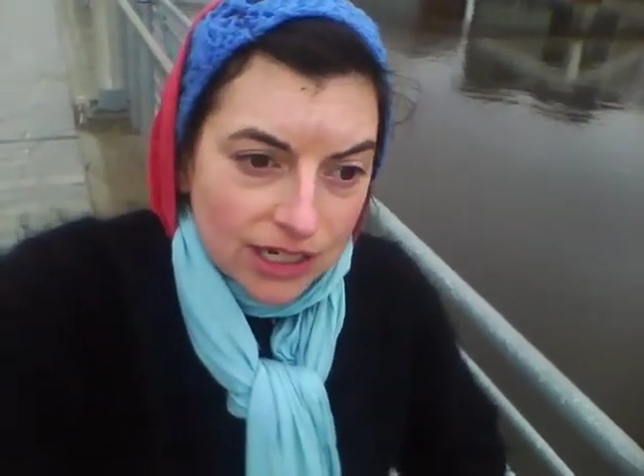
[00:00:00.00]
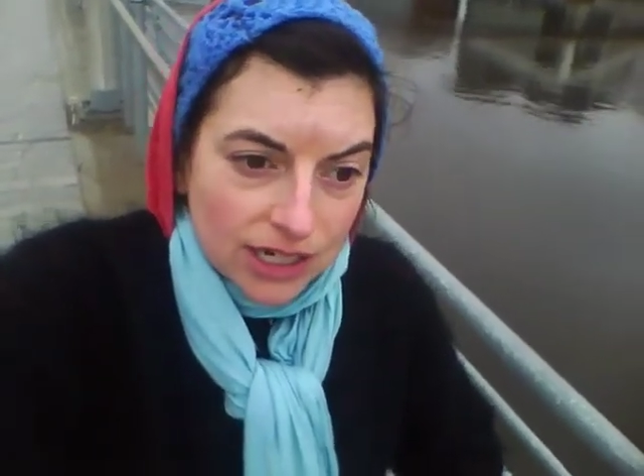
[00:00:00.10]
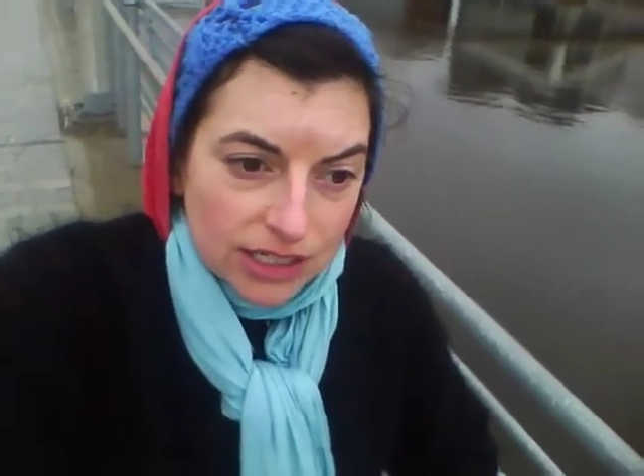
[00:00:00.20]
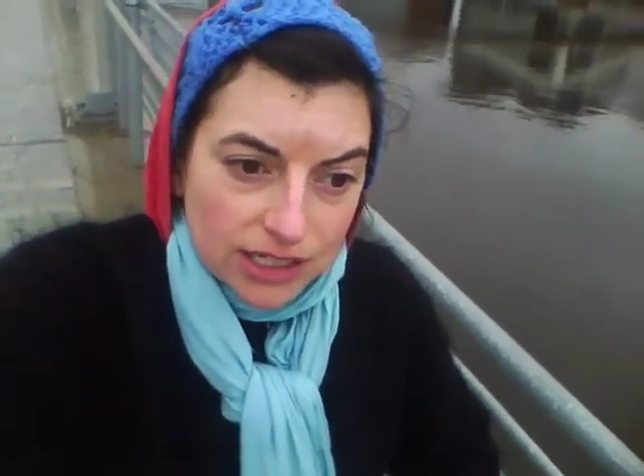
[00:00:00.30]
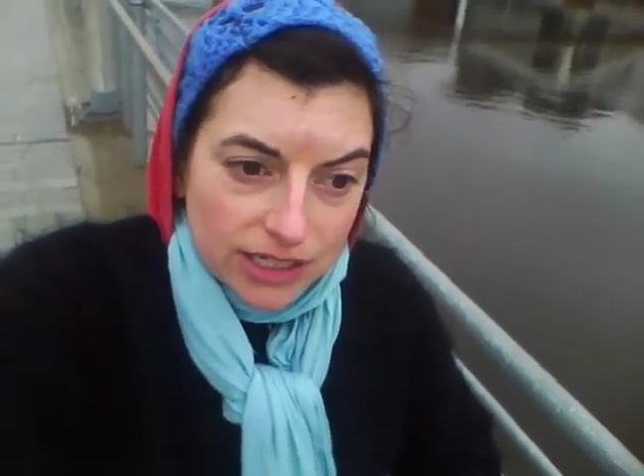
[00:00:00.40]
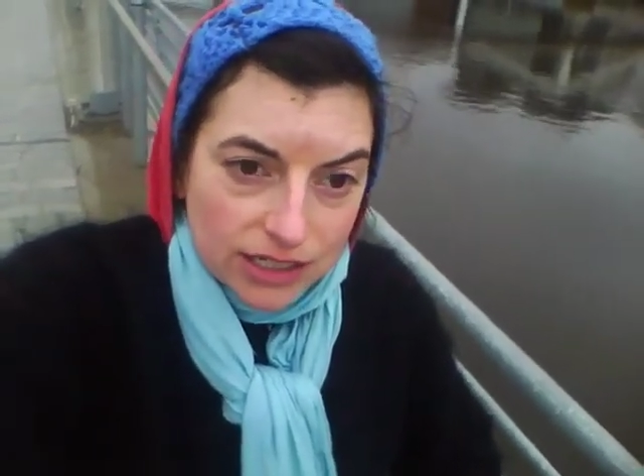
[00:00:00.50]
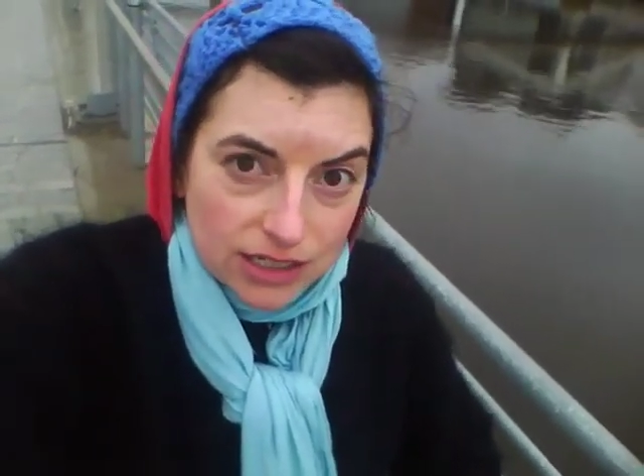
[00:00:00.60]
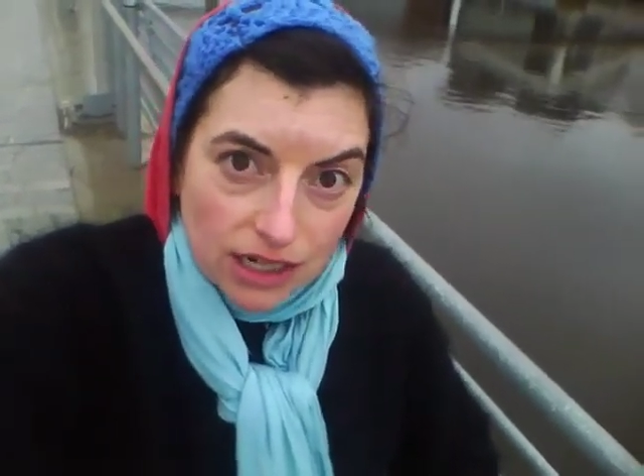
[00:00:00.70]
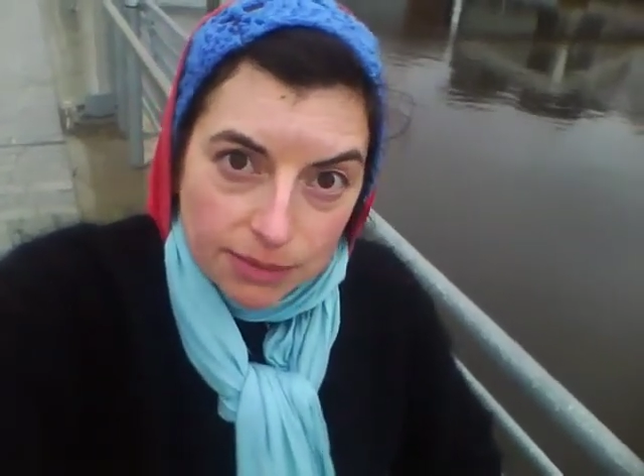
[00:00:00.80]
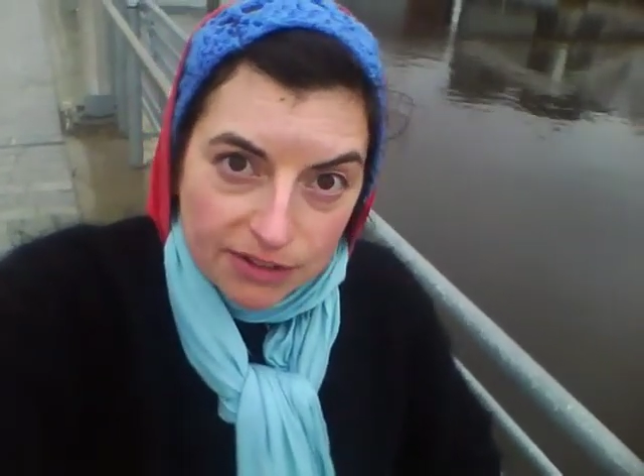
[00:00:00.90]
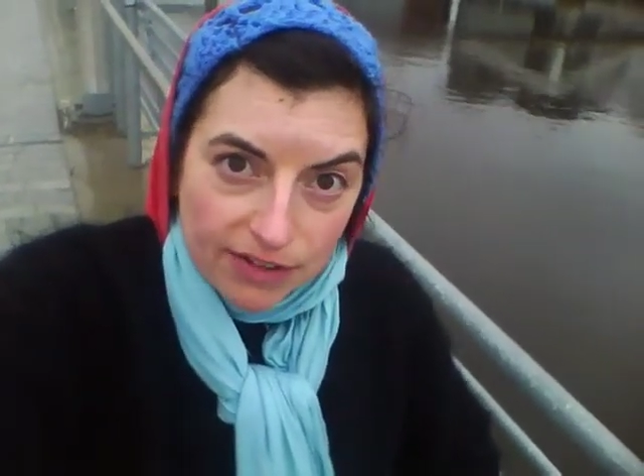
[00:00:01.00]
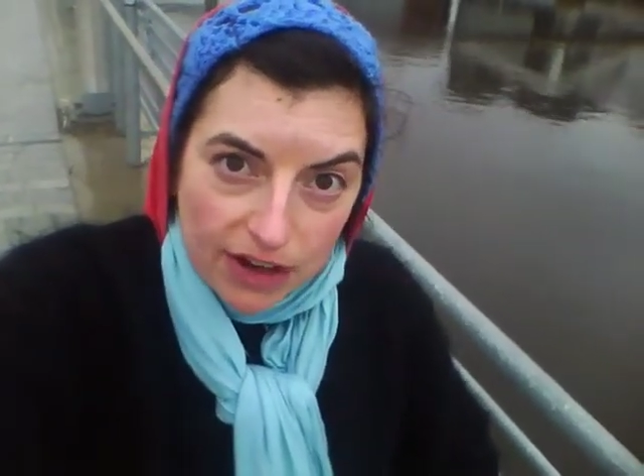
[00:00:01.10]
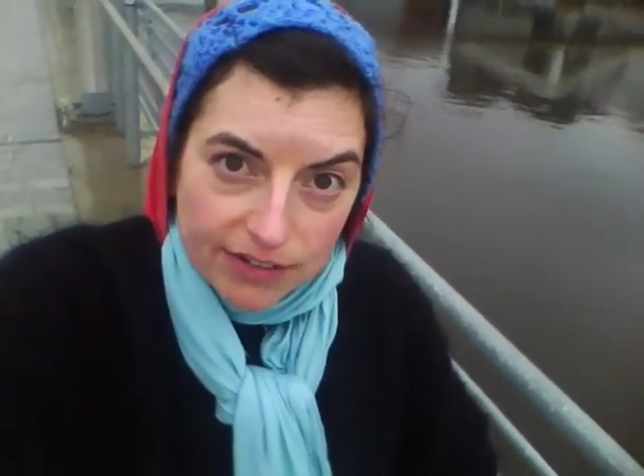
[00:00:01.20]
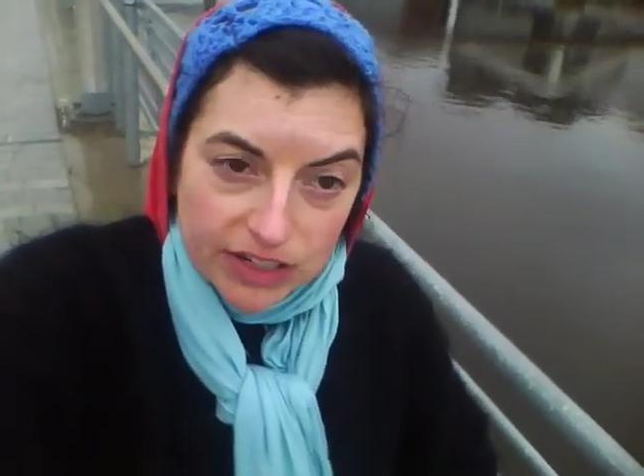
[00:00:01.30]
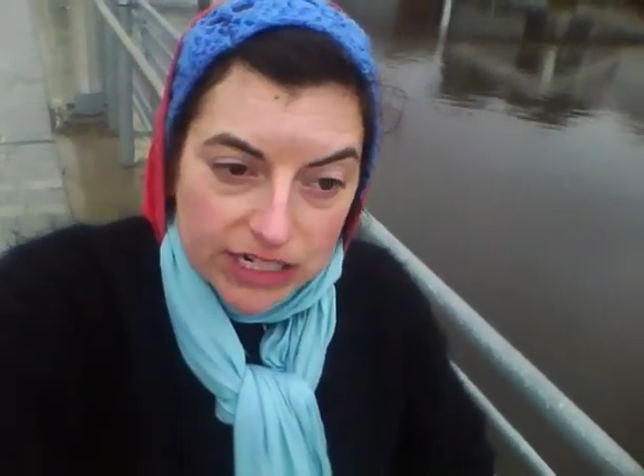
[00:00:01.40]
golly, had to be
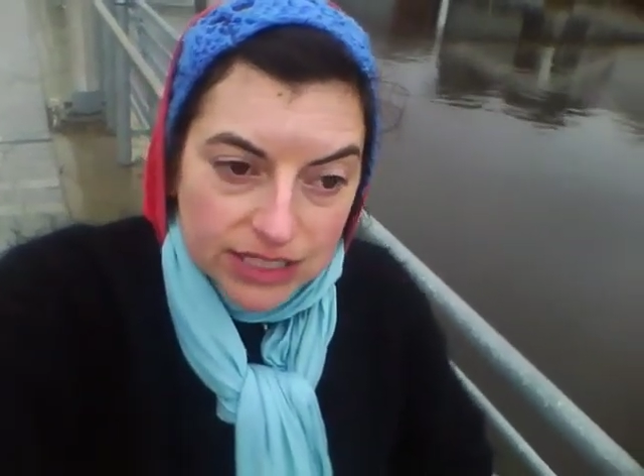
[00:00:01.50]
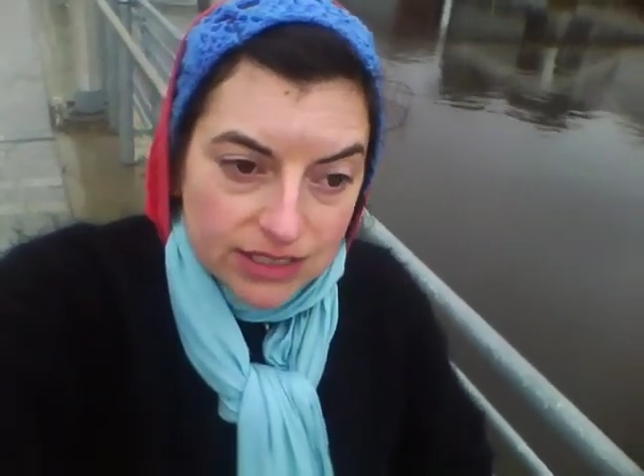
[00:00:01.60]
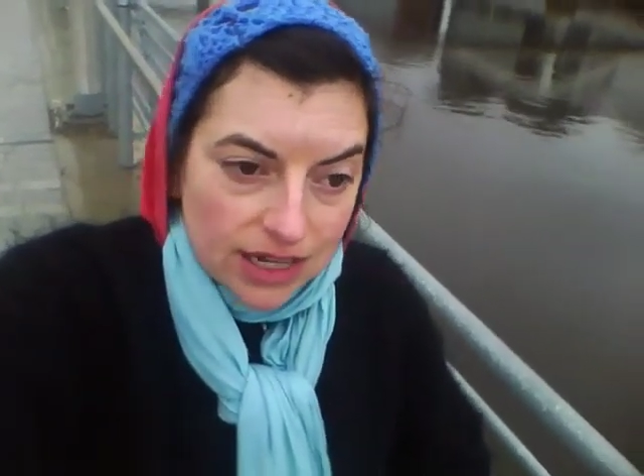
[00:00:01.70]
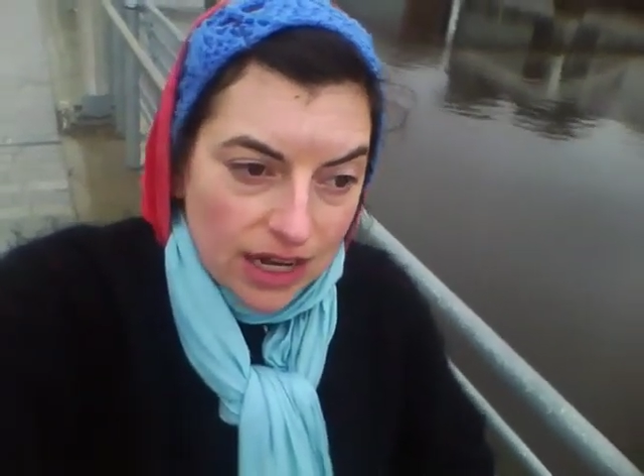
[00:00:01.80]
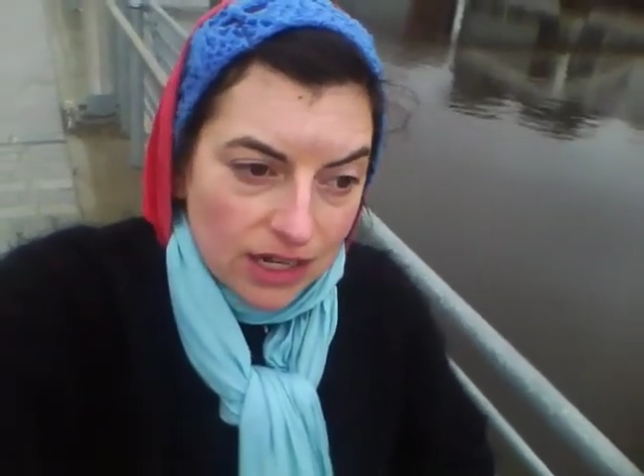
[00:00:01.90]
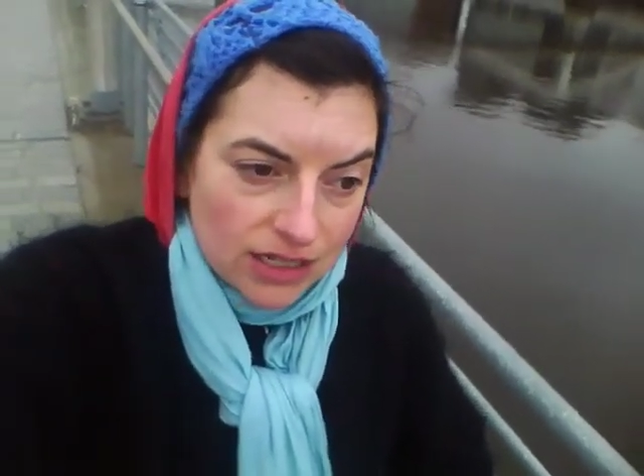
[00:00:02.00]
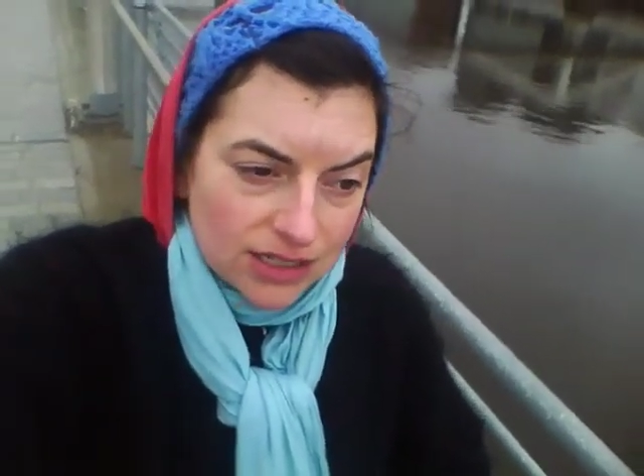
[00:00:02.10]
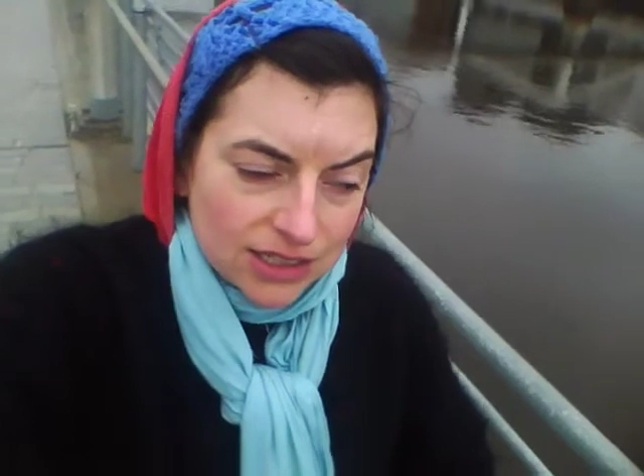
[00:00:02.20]
5 years now.